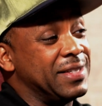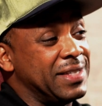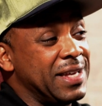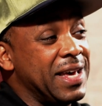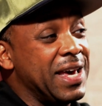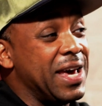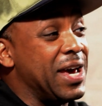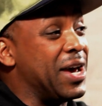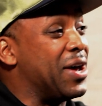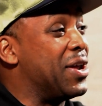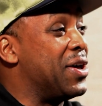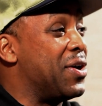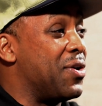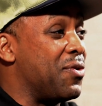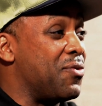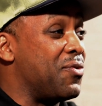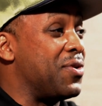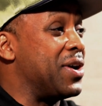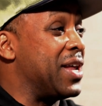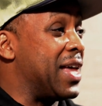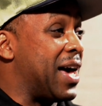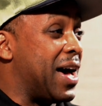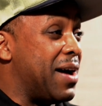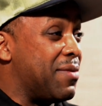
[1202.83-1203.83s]
saying
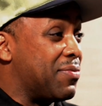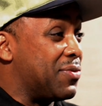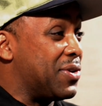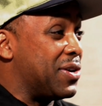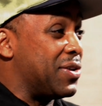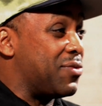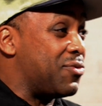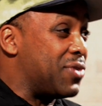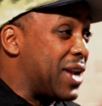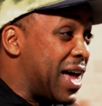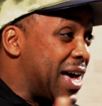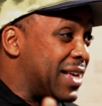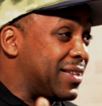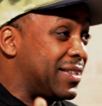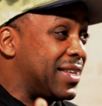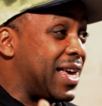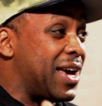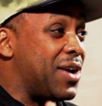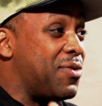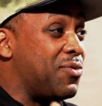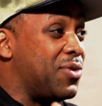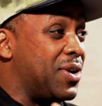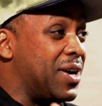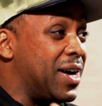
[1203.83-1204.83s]
what I
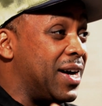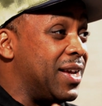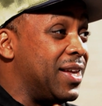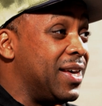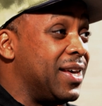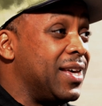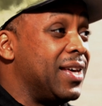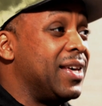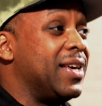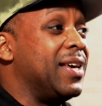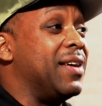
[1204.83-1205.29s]
say. What?